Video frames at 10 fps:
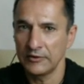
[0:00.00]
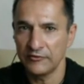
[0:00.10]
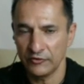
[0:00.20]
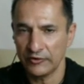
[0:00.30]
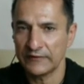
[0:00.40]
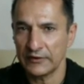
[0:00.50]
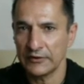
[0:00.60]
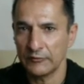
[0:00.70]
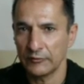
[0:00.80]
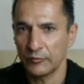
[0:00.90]
this is
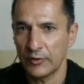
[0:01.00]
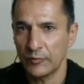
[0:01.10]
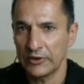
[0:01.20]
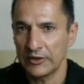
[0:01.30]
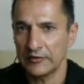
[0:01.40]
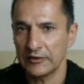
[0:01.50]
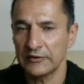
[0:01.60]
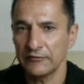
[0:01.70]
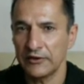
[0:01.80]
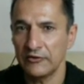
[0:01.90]
exactly where we get the
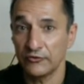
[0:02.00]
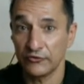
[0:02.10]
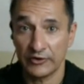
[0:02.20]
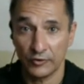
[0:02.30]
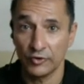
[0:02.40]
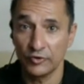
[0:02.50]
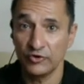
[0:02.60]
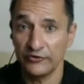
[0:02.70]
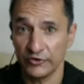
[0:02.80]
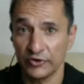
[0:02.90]
interface of
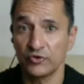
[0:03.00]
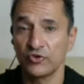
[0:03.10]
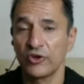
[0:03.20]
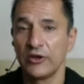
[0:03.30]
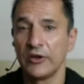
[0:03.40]
psychology, search